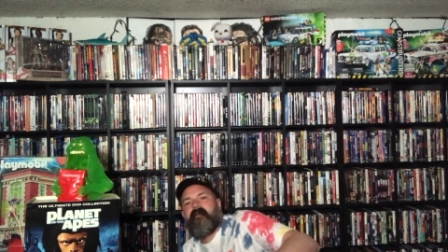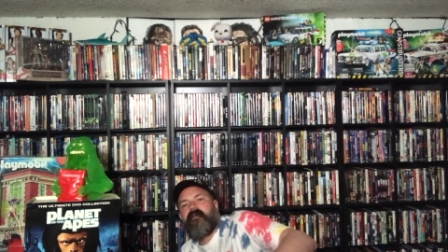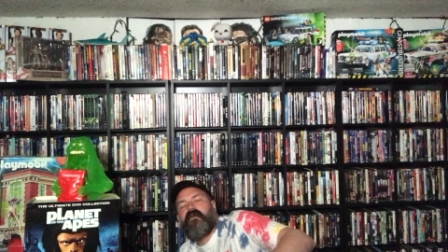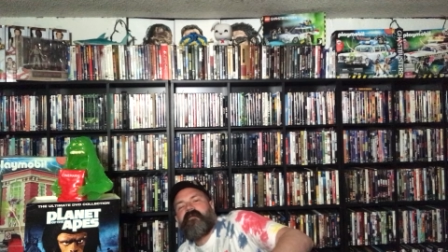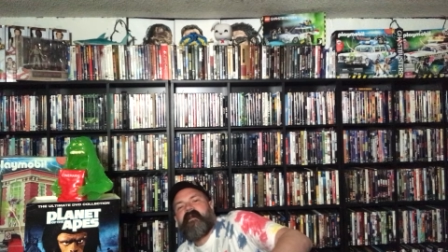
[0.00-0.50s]

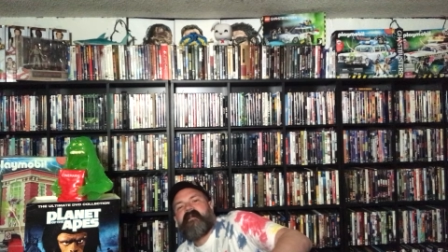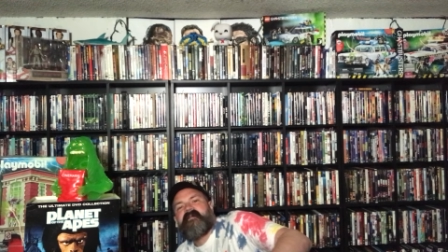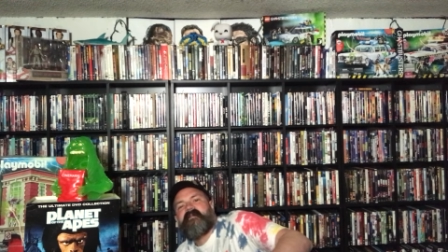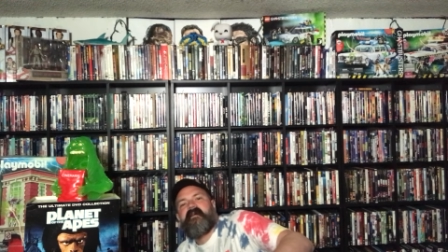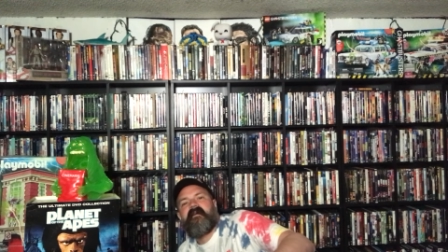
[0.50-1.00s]

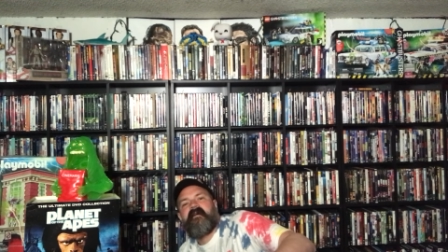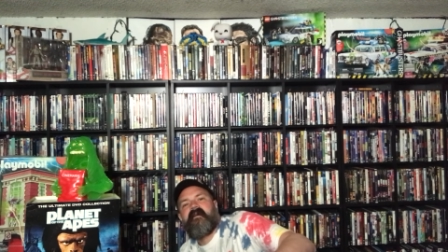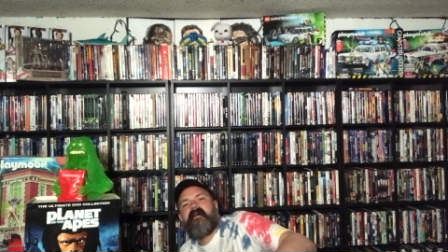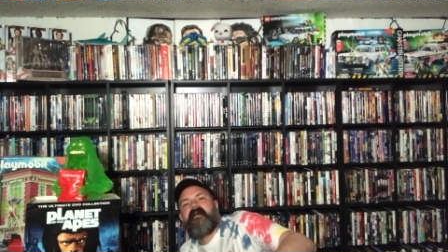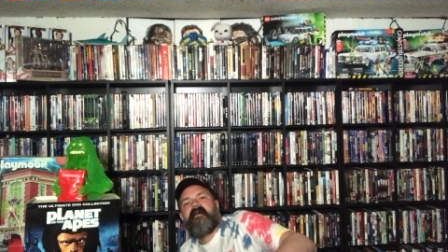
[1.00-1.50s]
movies
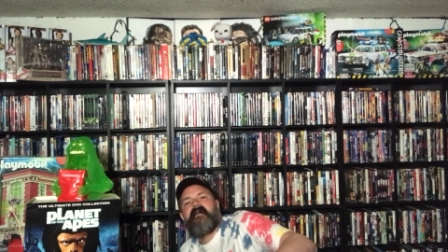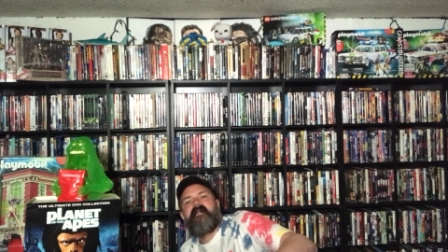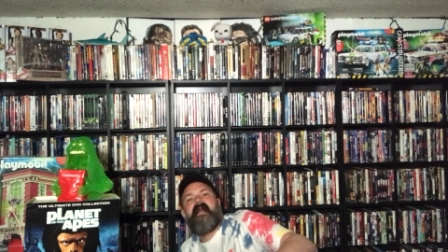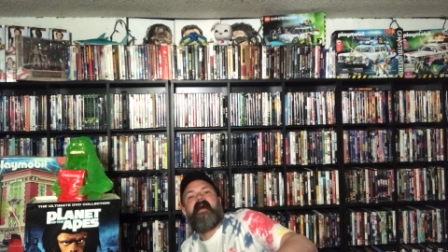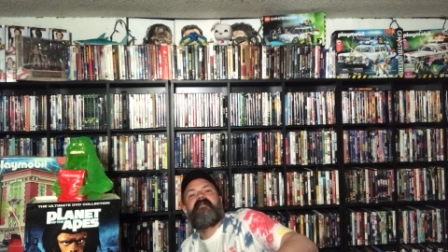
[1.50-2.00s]

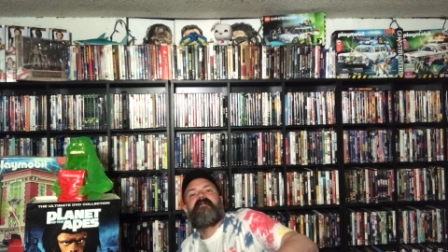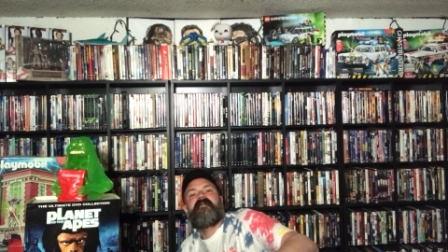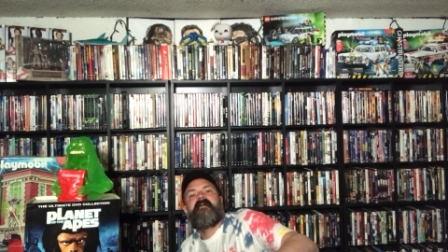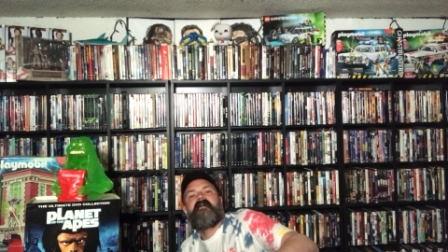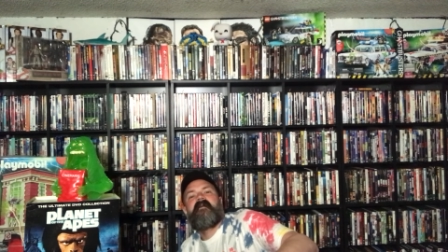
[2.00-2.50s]
that I've
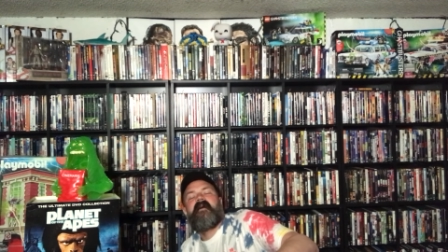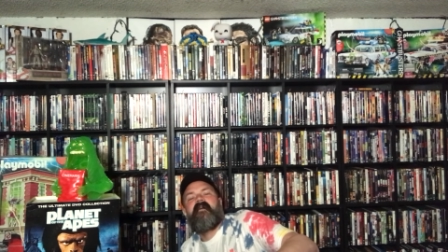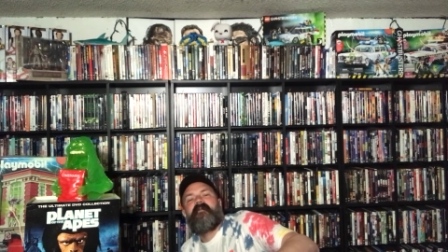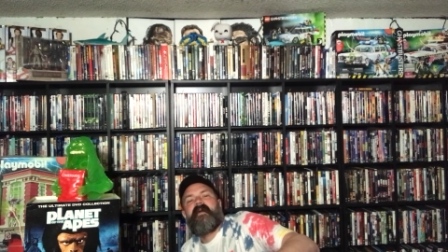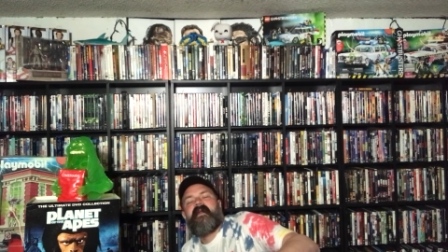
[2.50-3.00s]

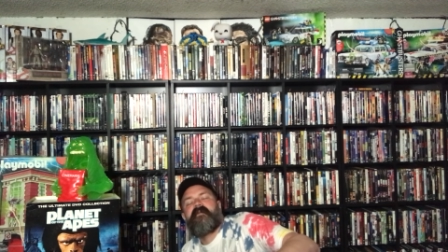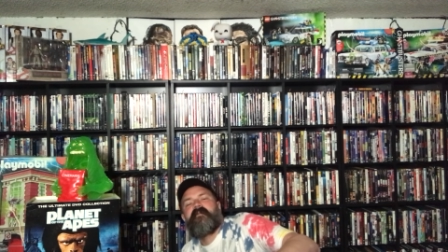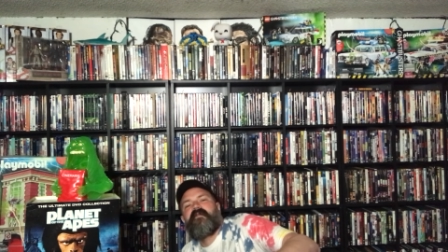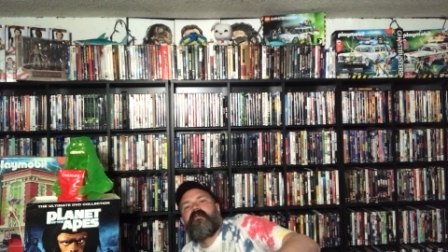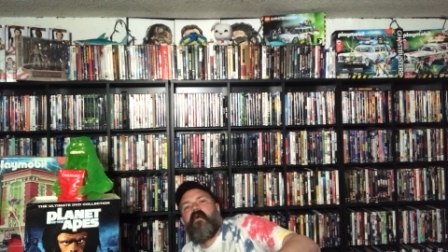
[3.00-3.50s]
I've picked
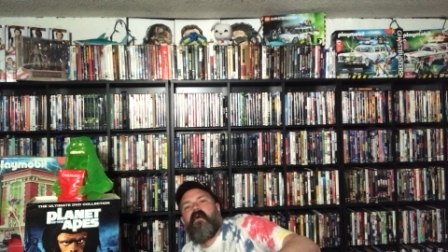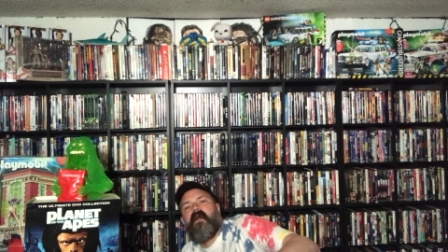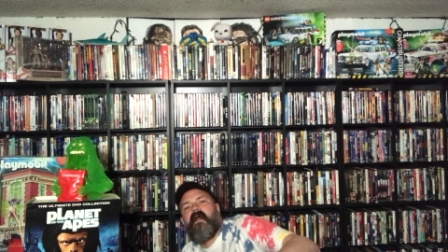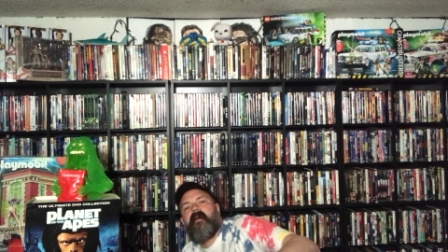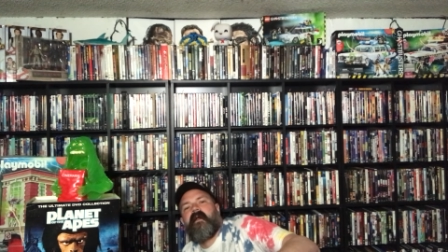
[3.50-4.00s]
before
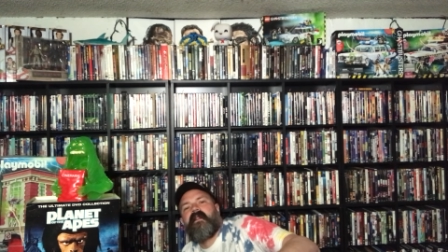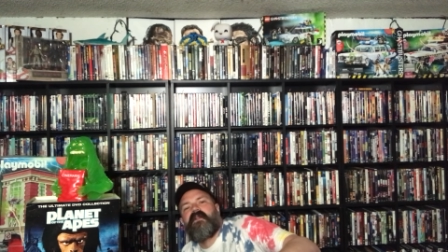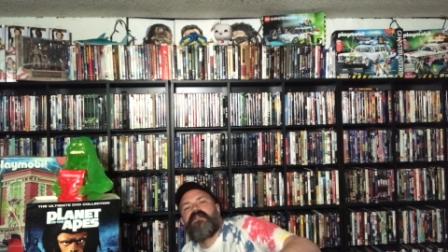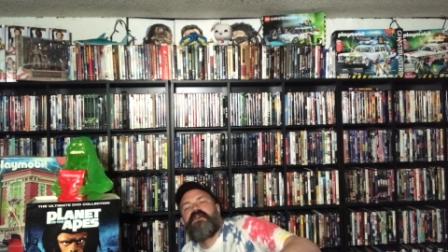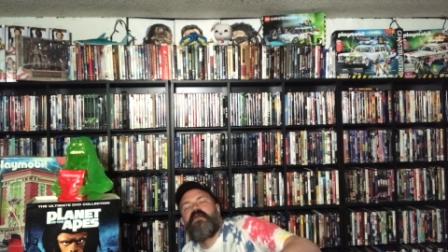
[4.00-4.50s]
a
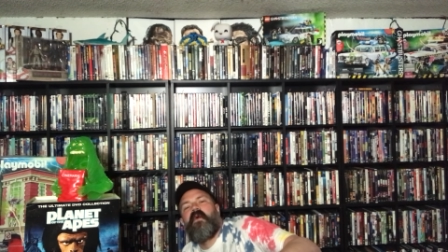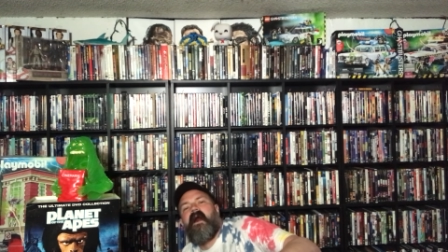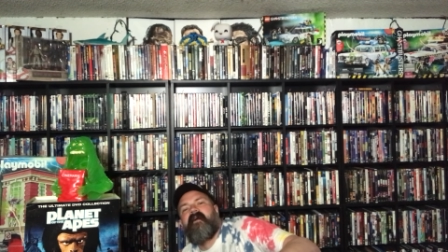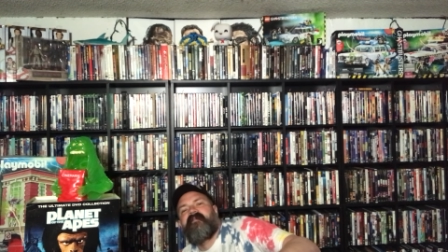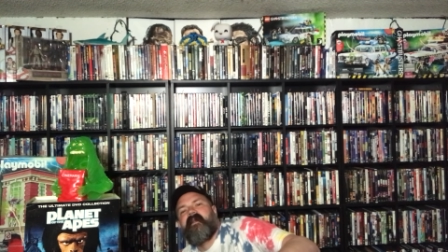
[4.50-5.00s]
little too
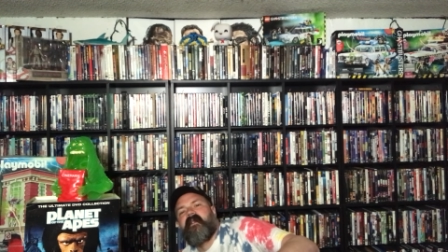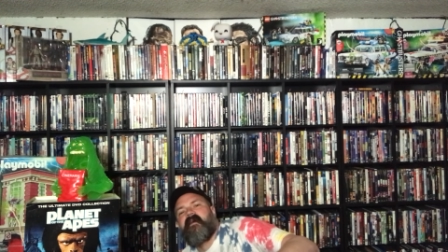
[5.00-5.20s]
often.